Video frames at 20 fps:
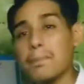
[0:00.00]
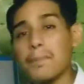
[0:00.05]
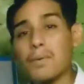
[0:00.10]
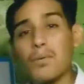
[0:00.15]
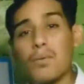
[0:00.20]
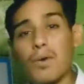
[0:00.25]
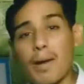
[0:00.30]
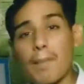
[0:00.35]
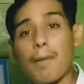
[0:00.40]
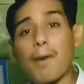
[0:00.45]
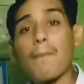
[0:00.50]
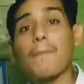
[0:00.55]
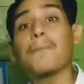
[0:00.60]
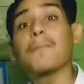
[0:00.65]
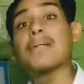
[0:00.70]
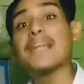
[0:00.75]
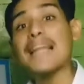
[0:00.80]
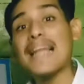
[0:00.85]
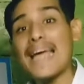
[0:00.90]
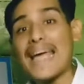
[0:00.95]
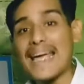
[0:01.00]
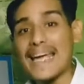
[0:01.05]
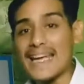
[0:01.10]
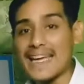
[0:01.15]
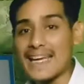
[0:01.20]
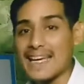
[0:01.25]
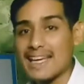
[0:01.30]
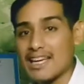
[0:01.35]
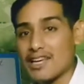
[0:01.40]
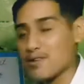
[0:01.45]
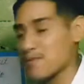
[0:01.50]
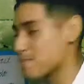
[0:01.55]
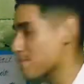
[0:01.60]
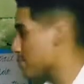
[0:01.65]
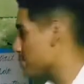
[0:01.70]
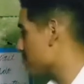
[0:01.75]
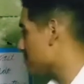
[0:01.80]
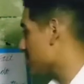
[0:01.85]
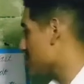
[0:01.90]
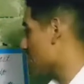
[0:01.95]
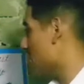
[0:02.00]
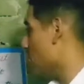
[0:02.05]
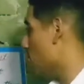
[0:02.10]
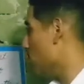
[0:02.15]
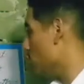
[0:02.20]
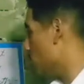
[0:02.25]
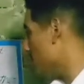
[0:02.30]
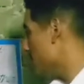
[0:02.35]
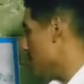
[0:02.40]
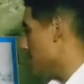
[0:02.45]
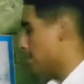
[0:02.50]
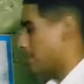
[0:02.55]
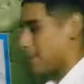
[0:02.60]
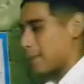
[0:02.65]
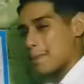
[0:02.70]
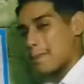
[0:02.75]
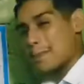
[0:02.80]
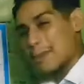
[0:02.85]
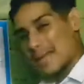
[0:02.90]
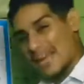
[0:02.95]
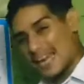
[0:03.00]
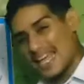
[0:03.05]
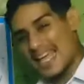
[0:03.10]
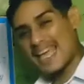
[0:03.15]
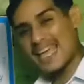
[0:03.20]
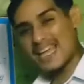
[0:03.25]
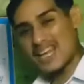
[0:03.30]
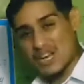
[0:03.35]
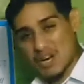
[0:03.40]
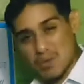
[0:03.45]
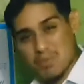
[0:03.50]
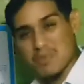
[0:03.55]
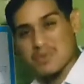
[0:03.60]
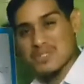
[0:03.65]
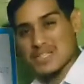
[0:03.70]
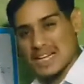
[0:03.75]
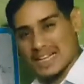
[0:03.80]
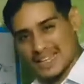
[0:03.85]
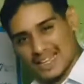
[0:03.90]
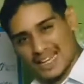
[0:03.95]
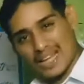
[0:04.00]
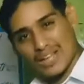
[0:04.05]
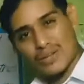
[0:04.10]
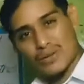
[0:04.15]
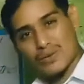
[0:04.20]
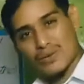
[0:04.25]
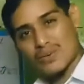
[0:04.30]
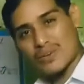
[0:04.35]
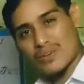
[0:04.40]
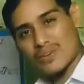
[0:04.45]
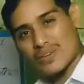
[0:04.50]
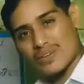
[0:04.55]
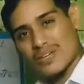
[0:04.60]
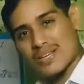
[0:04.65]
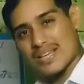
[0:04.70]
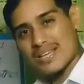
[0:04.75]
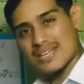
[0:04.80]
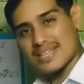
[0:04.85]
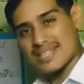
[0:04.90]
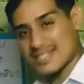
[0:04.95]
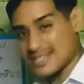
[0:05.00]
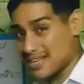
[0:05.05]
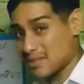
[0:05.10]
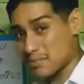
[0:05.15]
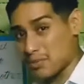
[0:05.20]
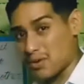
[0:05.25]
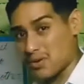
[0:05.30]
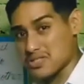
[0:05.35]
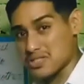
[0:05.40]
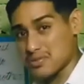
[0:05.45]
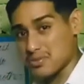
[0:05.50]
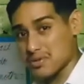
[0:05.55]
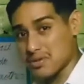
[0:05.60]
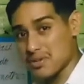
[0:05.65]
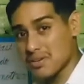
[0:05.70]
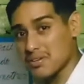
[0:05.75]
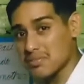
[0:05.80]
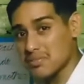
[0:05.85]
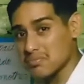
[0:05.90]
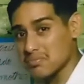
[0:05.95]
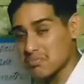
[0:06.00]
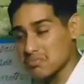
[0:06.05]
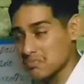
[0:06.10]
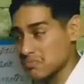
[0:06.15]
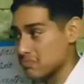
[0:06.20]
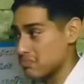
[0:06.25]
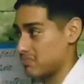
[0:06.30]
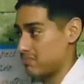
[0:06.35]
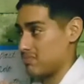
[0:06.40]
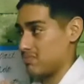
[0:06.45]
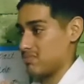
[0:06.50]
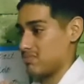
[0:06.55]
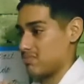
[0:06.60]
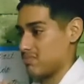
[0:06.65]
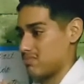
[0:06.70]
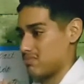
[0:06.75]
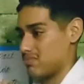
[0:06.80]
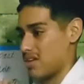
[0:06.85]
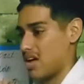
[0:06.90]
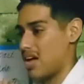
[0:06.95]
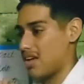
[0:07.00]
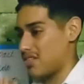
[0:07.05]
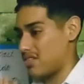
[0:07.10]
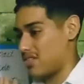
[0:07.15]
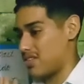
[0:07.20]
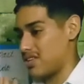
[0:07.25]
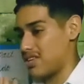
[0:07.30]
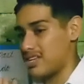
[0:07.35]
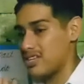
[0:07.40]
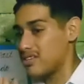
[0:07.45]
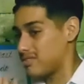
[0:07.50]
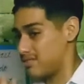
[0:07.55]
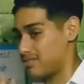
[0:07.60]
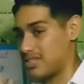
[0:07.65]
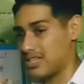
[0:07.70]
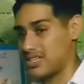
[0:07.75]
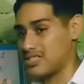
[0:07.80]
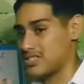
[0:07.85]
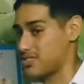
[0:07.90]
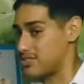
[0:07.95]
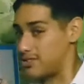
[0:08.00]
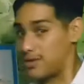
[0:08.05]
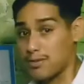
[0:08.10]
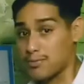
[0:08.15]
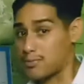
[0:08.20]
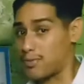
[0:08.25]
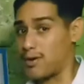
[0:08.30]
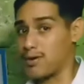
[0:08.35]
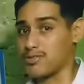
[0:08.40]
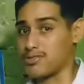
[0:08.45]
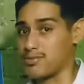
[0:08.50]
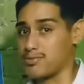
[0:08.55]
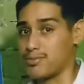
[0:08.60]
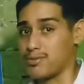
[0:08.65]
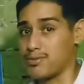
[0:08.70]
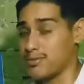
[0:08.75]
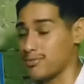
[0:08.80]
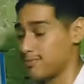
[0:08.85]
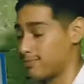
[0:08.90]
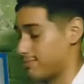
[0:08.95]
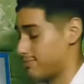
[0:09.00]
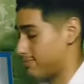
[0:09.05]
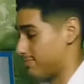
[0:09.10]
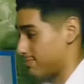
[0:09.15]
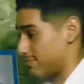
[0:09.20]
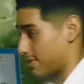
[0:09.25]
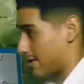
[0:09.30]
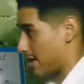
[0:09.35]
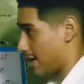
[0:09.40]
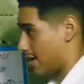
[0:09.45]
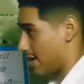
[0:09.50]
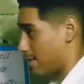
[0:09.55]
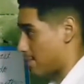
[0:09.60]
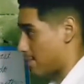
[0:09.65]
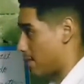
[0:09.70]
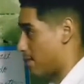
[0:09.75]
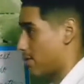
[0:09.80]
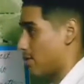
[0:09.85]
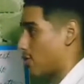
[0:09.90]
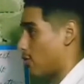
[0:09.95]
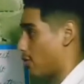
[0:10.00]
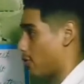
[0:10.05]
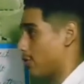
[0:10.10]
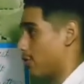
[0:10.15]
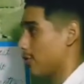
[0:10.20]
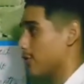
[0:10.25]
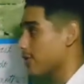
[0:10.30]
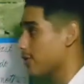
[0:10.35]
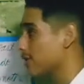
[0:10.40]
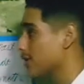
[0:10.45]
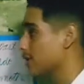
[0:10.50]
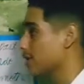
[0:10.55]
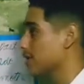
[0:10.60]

What about play? We play lomo saltado. Is that possible? I think it's not possible. Okay, maybe other.